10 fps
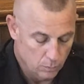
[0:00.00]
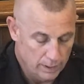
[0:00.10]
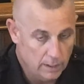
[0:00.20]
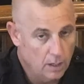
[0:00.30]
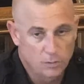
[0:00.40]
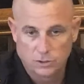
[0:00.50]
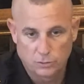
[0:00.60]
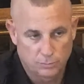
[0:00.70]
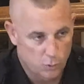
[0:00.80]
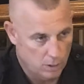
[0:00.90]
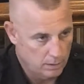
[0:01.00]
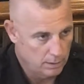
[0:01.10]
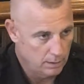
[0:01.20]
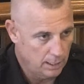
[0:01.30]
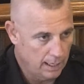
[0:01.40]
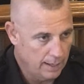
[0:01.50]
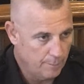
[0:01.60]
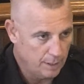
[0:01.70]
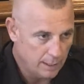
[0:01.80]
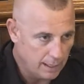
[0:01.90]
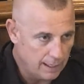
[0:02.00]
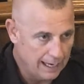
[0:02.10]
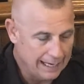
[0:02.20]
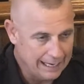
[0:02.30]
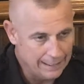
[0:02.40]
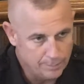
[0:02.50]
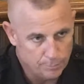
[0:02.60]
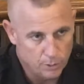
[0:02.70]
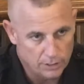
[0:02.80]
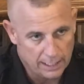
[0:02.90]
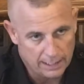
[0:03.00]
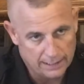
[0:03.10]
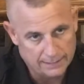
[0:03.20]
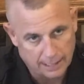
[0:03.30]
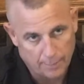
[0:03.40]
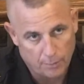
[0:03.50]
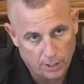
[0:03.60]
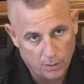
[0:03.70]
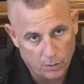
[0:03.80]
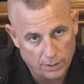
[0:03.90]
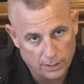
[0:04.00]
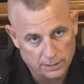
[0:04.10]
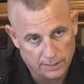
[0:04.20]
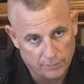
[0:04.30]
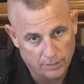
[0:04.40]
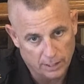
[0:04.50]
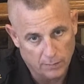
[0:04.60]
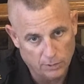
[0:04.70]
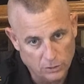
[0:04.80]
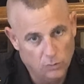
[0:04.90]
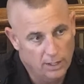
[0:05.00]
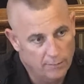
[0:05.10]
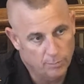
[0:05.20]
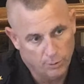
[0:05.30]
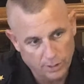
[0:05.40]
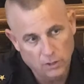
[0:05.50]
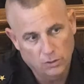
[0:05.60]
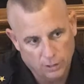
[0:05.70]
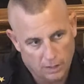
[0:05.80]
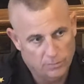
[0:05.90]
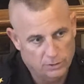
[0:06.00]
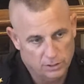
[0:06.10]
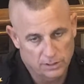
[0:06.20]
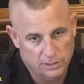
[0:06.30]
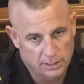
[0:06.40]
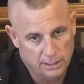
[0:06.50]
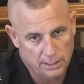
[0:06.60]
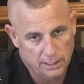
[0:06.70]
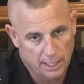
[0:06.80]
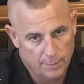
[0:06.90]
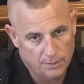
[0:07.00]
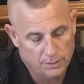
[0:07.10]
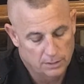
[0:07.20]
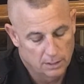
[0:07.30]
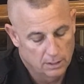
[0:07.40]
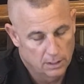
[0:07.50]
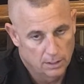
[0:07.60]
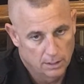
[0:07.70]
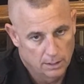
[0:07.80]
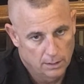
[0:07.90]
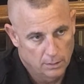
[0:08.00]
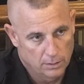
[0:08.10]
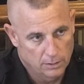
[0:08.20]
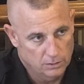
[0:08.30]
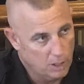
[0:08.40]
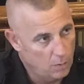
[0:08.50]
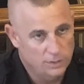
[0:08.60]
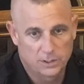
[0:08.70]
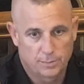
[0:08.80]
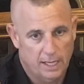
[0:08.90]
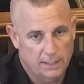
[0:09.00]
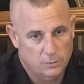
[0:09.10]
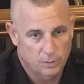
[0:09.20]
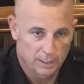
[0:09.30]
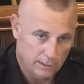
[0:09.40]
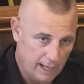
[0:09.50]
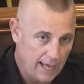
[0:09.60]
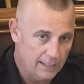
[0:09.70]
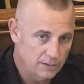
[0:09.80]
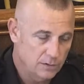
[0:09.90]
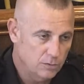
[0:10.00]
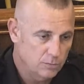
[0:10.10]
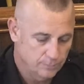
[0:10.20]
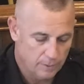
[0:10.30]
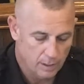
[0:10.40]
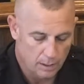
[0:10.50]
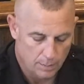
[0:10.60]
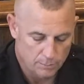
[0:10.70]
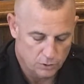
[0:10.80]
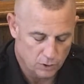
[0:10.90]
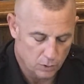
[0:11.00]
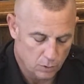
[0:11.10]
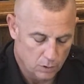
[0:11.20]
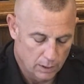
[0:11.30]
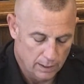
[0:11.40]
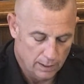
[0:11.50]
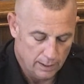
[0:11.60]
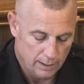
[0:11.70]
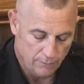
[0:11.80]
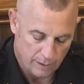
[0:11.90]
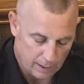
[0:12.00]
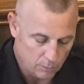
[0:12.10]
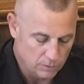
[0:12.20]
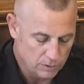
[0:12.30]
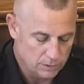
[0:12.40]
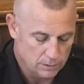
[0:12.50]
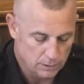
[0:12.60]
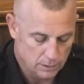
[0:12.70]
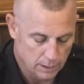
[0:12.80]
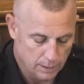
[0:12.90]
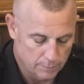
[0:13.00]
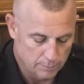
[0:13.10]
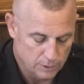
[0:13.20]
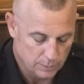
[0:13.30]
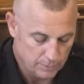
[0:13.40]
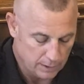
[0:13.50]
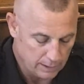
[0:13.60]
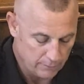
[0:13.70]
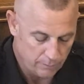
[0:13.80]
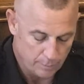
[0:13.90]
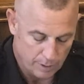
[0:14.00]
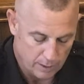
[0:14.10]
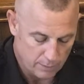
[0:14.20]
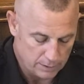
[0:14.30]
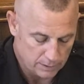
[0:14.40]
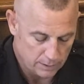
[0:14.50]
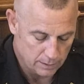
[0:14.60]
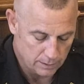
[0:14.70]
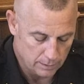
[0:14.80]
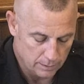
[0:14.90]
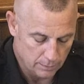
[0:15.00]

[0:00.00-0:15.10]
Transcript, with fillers: we can always use more. I, but I, I, didn't put that in the top priority because I feel like we do have a pretty good coverage of the city in cameras. There's always spots we can add to. Um, so if that was um, something that fit better into the,